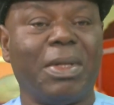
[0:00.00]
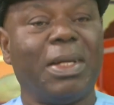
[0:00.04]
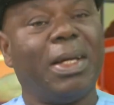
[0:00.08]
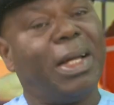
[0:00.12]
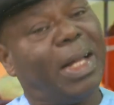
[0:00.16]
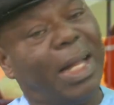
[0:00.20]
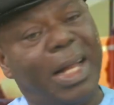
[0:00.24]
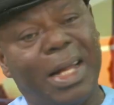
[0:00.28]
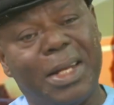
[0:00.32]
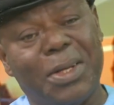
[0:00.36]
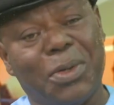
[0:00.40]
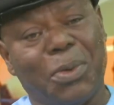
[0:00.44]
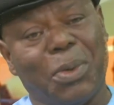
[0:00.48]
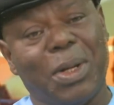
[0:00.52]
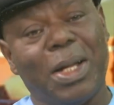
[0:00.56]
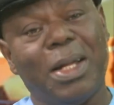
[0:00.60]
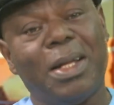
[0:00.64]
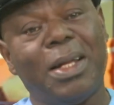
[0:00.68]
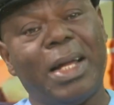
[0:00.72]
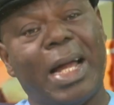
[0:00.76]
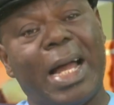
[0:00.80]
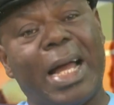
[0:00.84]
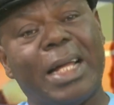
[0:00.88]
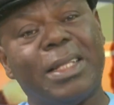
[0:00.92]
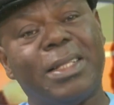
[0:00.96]

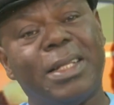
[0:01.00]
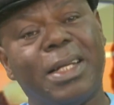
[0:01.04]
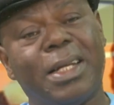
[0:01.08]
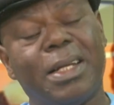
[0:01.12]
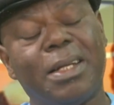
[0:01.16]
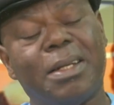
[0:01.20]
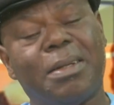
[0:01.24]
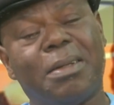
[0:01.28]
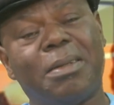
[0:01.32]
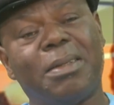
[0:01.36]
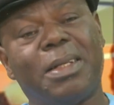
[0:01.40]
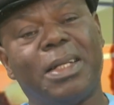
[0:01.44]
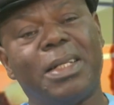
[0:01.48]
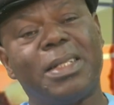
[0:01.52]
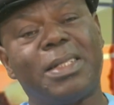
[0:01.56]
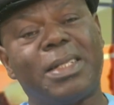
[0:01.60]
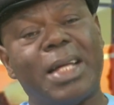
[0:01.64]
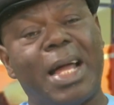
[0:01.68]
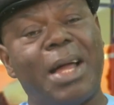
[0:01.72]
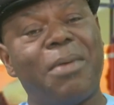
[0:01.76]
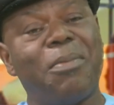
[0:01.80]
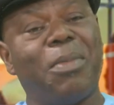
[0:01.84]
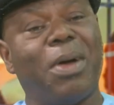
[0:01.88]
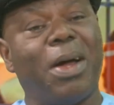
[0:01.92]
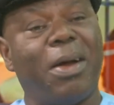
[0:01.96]
anyway, I think this
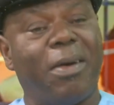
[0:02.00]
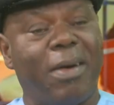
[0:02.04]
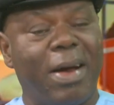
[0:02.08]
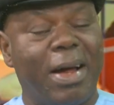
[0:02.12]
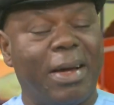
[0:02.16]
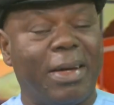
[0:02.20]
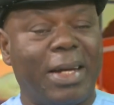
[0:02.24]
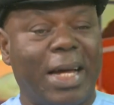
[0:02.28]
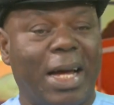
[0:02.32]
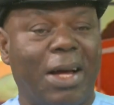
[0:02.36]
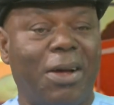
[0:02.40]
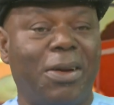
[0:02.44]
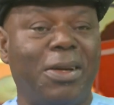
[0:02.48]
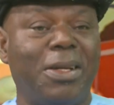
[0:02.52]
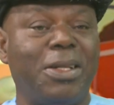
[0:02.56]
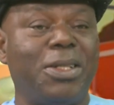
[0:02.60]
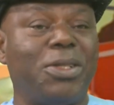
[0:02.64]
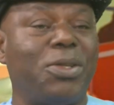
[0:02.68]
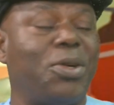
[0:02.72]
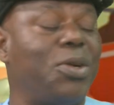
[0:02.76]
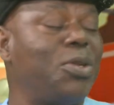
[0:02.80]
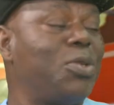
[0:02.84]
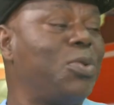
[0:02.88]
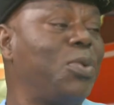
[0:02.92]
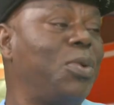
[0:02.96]
time around, I only
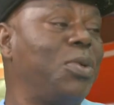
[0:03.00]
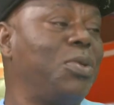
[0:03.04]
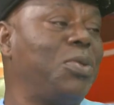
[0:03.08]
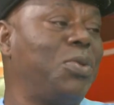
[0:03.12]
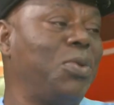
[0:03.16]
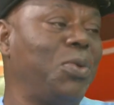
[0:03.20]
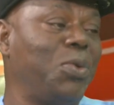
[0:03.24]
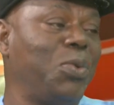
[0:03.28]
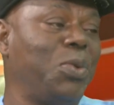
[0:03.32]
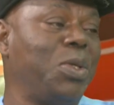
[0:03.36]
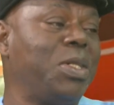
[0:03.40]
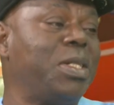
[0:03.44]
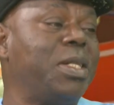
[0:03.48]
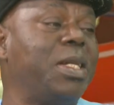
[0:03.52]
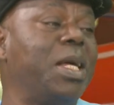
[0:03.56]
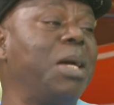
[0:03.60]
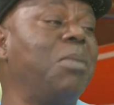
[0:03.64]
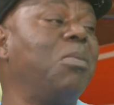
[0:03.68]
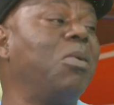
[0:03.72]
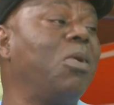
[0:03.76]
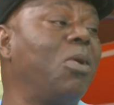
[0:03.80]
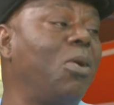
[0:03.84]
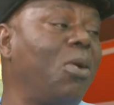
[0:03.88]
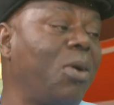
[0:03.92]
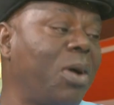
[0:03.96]
just want to wish
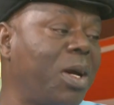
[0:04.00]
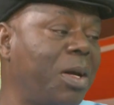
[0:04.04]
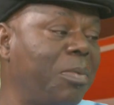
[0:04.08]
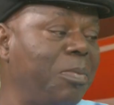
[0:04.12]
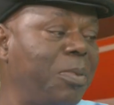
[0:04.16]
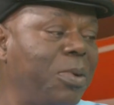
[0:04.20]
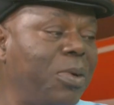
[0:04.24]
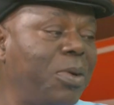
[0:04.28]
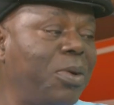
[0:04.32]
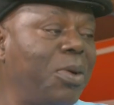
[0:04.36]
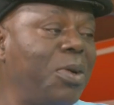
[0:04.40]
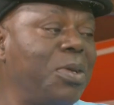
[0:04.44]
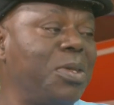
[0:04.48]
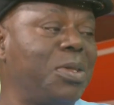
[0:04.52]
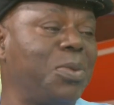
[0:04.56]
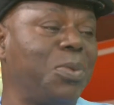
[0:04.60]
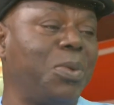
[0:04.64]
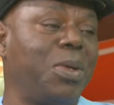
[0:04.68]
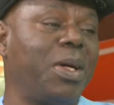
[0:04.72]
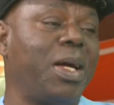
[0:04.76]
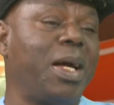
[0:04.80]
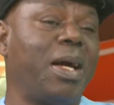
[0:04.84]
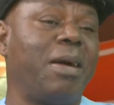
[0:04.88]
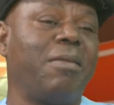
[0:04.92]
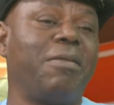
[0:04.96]
them luck because
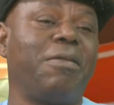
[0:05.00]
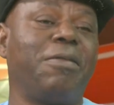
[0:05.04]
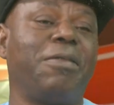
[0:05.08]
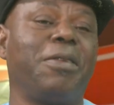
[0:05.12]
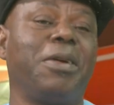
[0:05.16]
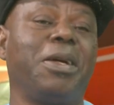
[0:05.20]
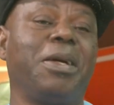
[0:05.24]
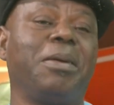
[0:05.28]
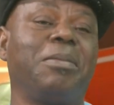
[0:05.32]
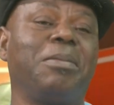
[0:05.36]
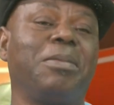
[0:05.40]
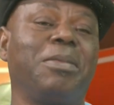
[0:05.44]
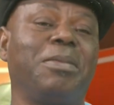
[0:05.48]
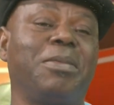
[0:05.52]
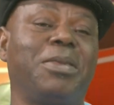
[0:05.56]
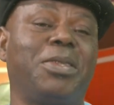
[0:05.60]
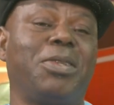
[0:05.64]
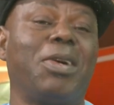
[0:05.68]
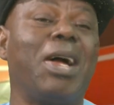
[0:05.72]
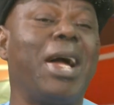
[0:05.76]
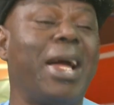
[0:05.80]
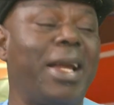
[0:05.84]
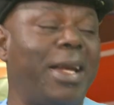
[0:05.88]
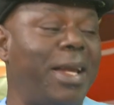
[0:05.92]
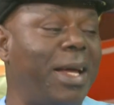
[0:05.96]
we have
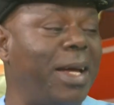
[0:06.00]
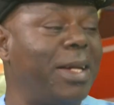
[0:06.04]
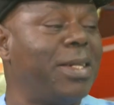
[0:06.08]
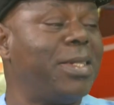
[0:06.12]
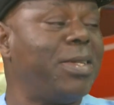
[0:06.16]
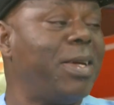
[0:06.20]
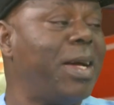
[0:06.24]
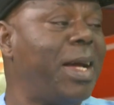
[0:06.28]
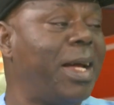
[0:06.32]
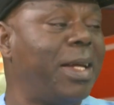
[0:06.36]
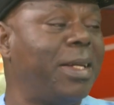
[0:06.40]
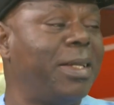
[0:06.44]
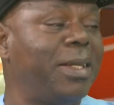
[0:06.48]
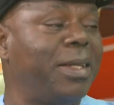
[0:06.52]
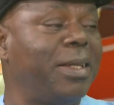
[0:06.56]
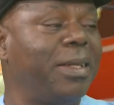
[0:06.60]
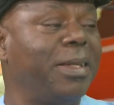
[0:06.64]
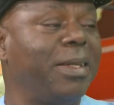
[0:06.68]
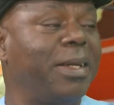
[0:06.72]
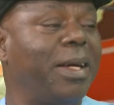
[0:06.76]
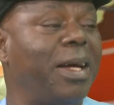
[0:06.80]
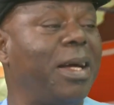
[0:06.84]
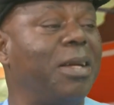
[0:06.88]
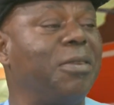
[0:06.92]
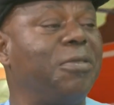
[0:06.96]
tried
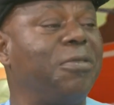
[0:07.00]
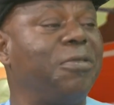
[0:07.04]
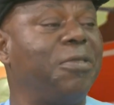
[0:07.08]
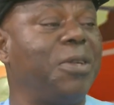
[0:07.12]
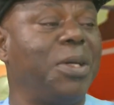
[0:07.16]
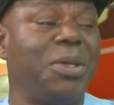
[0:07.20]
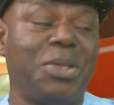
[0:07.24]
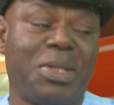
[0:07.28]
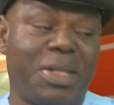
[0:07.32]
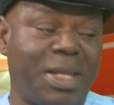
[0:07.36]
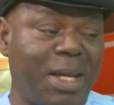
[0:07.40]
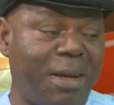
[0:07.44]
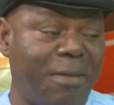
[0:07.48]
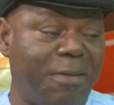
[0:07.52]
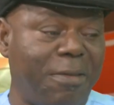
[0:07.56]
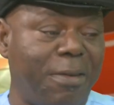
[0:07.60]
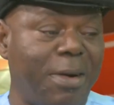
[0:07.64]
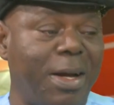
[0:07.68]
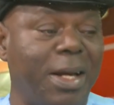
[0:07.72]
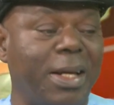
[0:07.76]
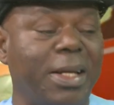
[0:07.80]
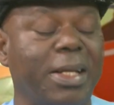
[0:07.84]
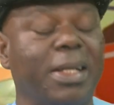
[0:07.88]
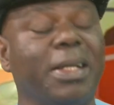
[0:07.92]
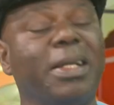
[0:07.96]
and failed
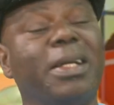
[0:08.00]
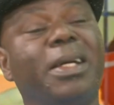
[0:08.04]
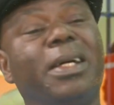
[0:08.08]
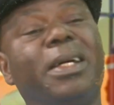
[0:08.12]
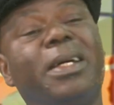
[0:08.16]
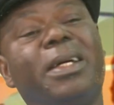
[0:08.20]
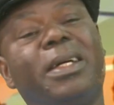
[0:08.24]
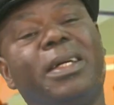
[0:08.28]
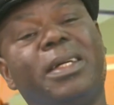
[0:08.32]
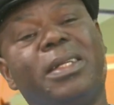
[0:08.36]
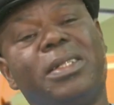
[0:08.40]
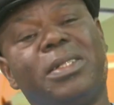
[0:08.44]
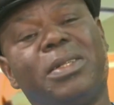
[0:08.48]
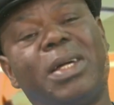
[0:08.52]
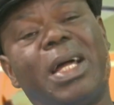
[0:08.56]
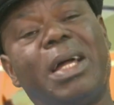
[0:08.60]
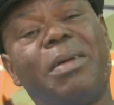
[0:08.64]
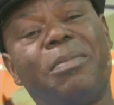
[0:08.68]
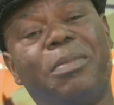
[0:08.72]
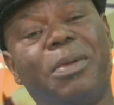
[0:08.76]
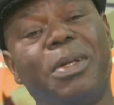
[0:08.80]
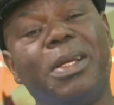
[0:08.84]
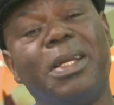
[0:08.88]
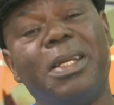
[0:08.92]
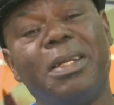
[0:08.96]
severally. So
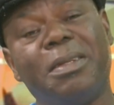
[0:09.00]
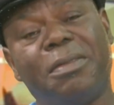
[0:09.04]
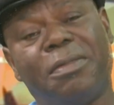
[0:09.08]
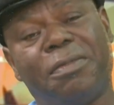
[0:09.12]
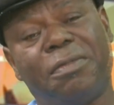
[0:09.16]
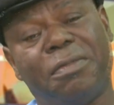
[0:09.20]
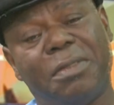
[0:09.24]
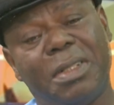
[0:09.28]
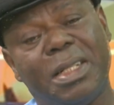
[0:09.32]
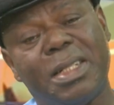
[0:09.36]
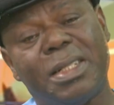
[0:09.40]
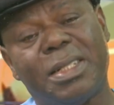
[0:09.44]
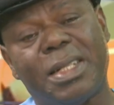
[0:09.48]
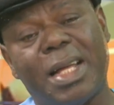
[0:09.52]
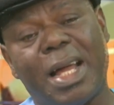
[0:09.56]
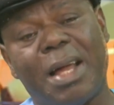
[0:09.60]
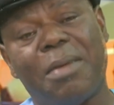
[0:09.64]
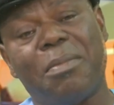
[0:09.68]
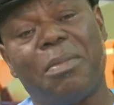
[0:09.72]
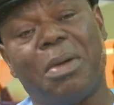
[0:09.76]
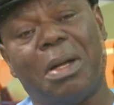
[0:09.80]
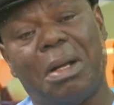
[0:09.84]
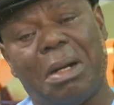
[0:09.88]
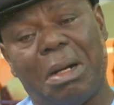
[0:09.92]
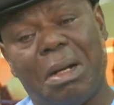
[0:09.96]
I believe this
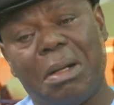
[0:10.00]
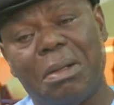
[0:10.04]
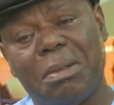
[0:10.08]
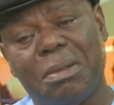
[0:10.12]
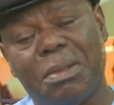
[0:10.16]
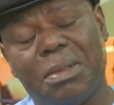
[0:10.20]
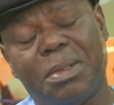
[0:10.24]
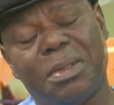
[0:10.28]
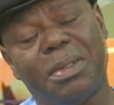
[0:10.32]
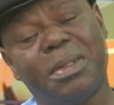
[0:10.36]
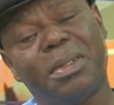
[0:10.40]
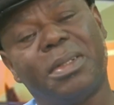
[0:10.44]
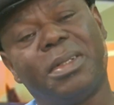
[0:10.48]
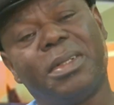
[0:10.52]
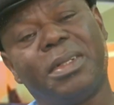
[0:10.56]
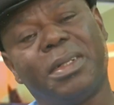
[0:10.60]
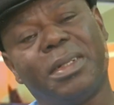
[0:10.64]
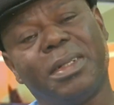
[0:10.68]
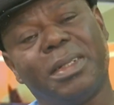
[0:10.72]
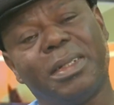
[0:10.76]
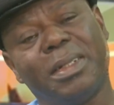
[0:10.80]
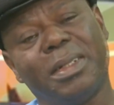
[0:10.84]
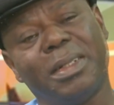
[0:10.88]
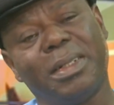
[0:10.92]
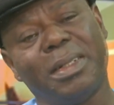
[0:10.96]
time around,
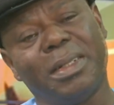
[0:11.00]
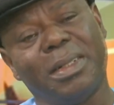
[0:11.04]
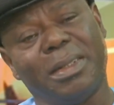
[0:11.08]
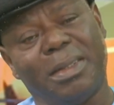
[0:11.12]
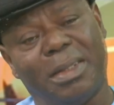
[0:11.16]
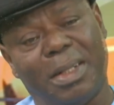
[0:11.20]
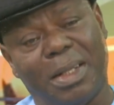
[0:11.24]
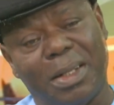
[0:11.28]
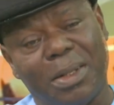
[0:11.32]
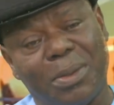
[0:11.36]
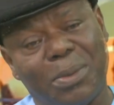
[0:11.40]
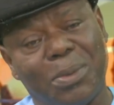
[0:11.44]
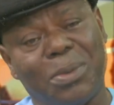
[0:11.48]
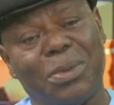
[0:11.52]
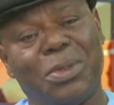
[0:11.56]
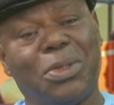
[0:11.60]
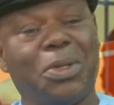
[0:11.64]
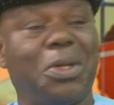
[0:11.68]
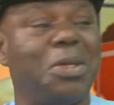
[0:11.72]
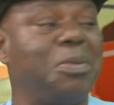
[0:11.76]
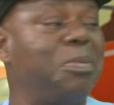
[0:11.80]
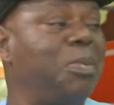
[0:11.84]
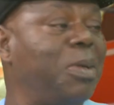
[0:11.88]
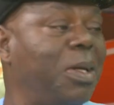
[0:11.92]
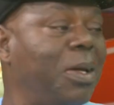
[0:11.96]
they could
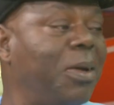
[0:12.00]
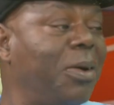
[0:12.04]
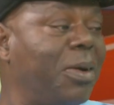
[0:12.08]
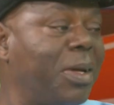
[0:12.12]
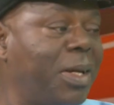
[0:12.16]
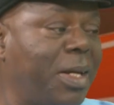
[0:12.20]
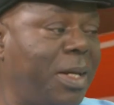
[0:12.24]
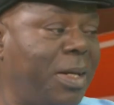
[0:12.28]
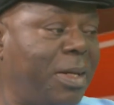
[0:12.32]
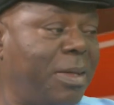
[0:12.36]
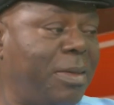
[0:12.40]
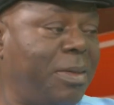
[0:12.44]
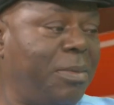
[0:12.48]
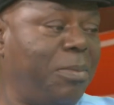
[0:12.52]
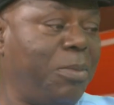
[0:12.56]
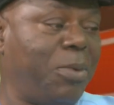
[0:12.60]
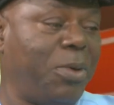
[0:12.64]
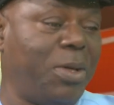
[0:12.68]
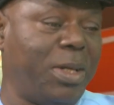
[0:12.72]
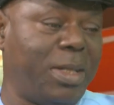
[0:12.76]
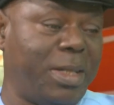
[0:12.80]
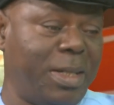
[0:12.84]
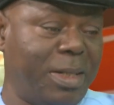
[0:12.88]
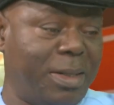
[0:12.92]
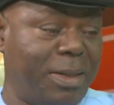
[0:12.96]
just be lucky.
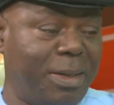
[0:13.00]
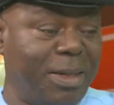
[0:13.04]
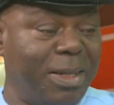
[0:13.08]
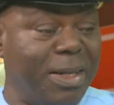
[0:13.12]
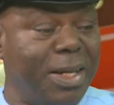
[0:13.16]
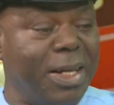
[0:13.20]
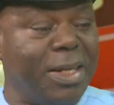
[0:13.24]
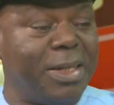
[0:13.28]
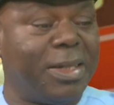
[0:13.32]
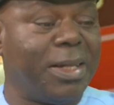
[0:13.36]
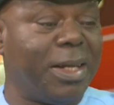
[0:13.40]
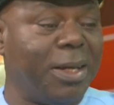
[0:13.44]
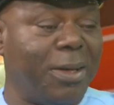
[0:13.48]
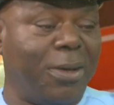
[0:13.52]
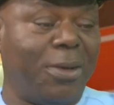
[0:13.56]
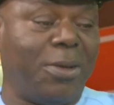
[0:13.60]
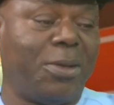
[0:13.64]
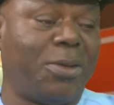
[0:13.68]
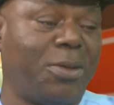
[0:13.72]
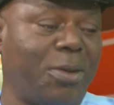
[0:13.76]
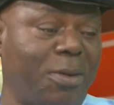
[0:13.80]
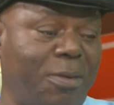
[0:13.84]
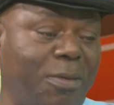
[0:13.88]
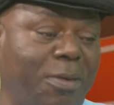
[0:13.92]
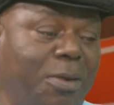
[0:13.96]
But it needs a
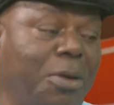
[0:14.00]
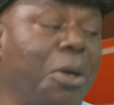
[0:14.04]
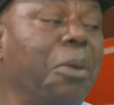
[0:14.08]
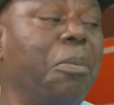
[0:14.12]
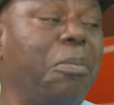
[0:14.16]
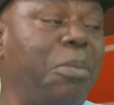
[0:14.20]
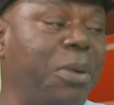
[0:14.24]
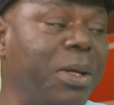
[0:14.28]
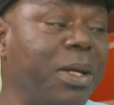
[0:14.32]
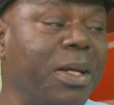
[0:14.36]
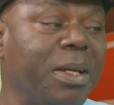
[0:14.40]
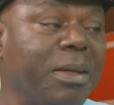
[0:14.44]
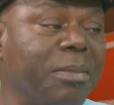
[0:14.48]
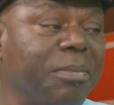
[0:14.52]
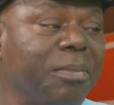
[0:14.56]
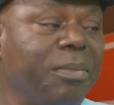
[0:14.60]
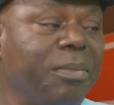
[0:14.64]
lot of lobbying,